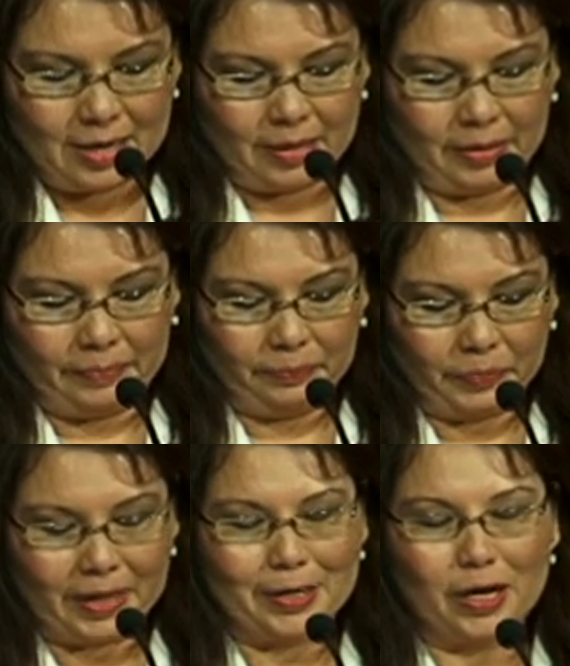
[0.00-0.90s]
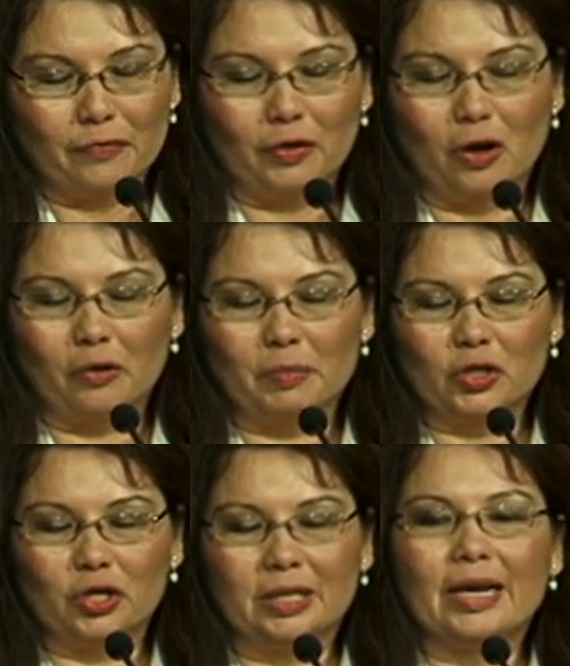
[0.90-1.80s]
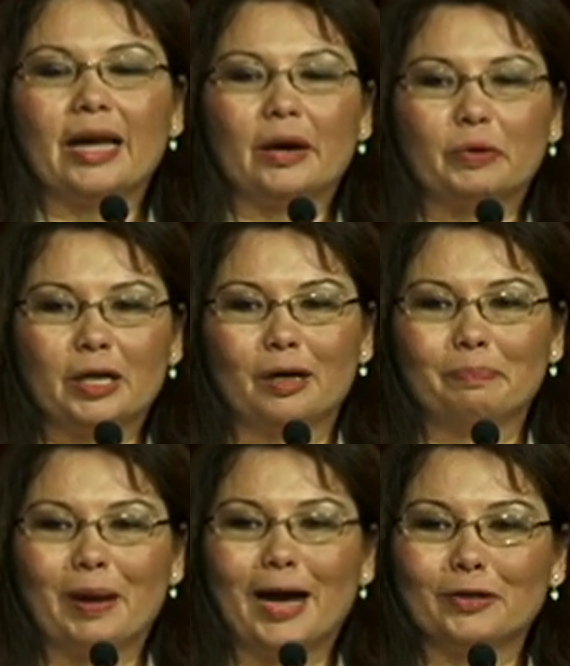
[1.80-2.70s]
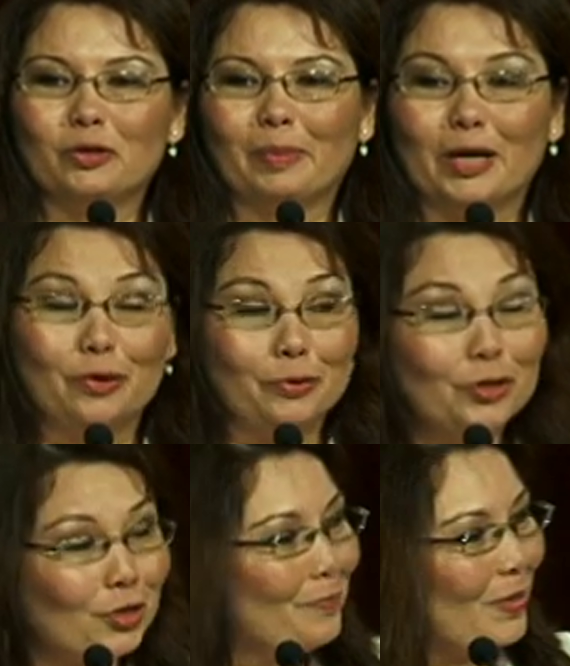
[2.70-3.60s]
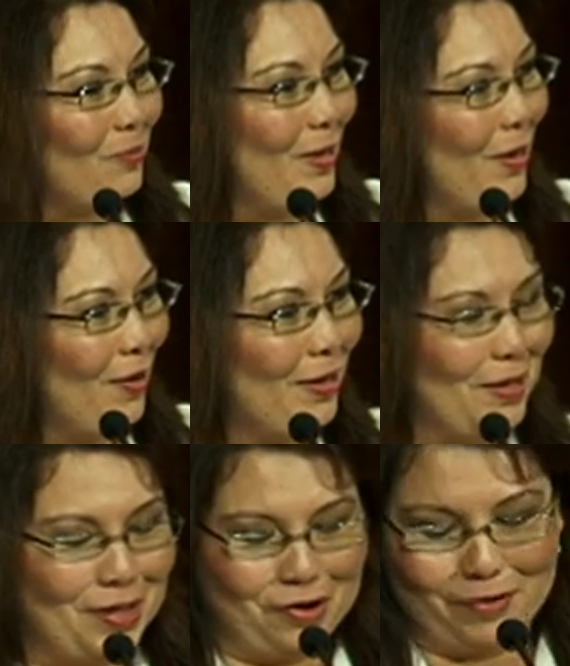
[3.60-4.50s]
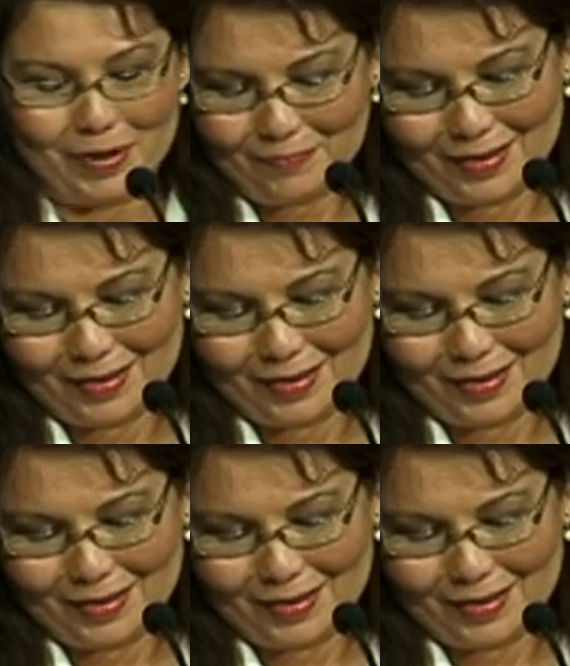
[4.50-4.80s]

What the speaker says: at the end of a long mission day, I would come back to my hooch, as we call it in the Army,